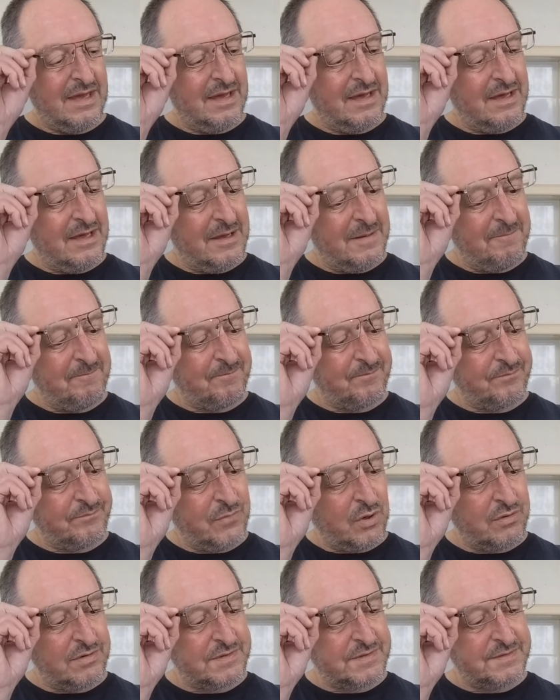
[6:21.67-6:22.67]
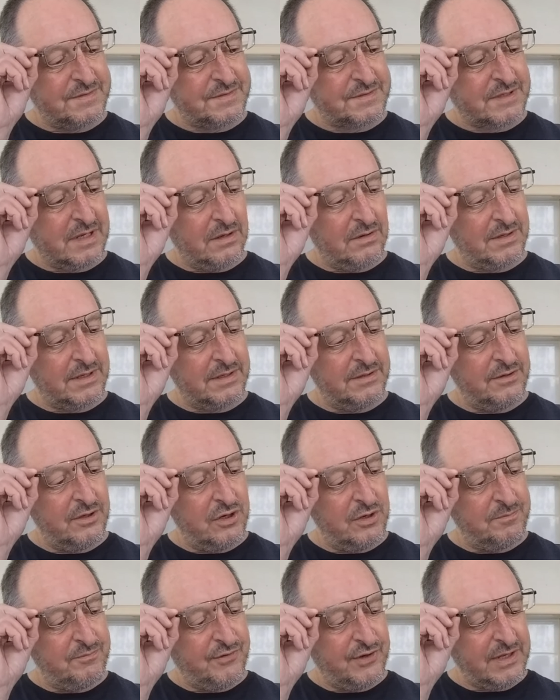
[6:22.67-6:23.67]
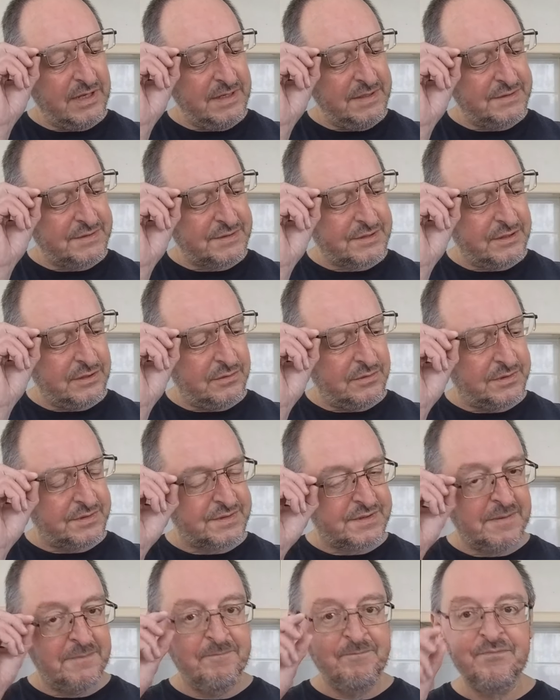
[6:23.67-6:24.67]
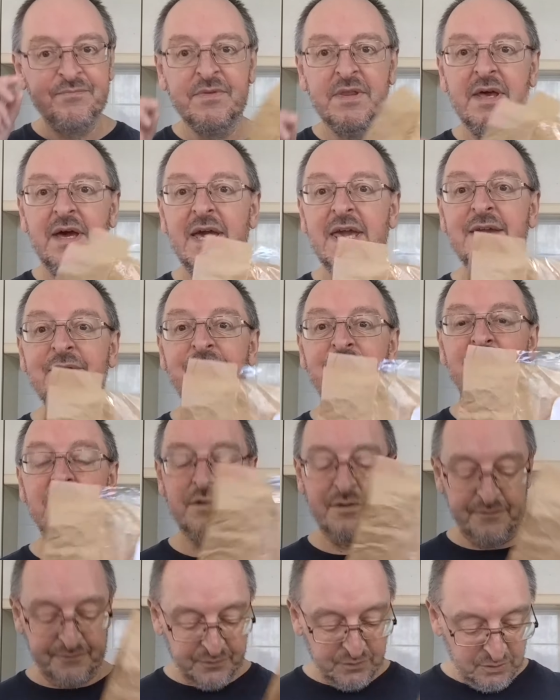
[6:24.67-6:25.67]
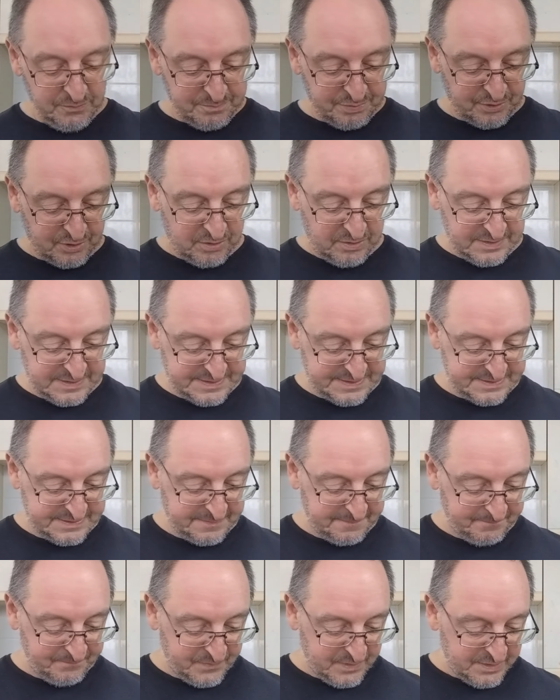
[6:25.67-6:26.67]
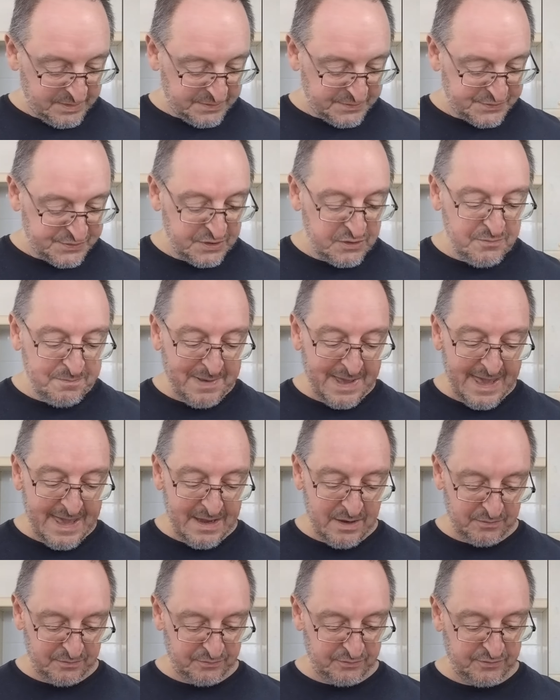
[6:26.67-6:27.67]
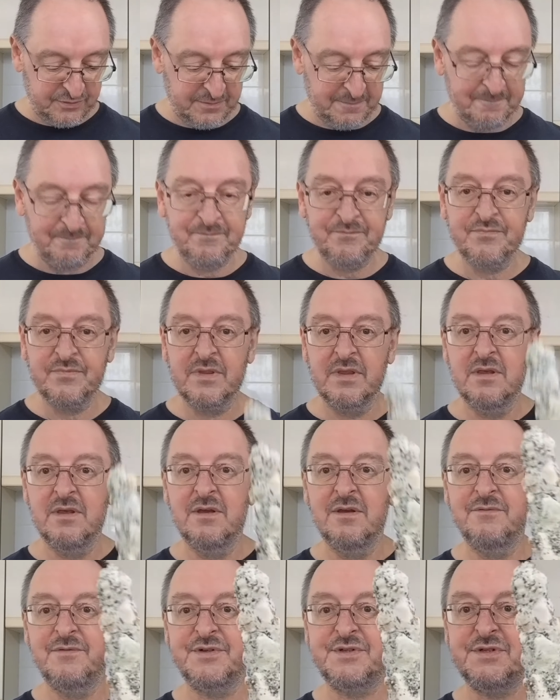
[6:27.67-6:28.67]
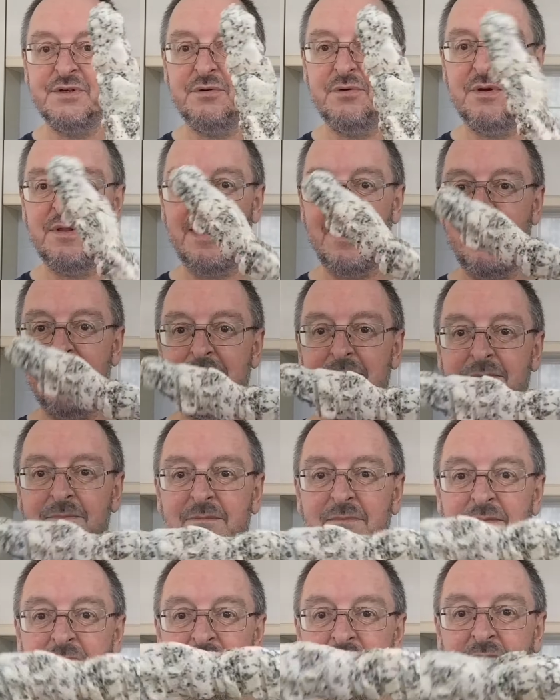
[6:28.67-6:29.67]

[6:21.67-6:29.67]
Uh, Morrison's garlic and herb chicken skewers. Even at the full price, £2 for two of them